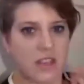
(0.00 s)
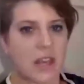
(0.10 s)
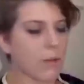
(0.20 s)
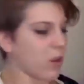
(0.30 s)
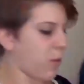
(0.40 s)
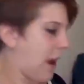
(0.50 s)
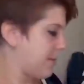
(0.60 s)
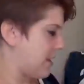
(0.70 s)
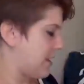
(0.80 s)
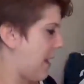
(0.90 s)
The thing with the
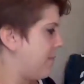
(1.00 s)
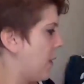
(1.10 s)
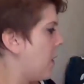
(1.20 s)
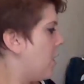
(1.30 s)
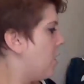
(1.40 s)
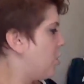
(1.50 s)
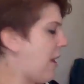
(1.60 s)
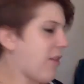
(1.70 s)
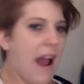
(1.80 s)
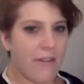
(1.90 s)
Rams is that you
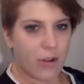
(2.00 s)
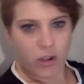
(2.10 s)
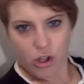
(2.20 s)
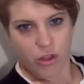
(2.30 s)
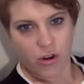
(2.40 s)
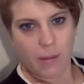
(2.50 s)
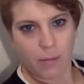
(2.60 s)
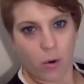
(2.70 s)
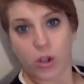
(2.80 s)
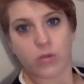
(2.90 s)
either have their
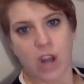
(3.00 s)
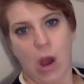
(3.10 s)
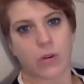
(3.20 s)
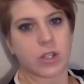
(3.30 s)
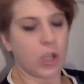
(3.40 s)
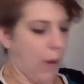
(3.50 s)
number or you don't.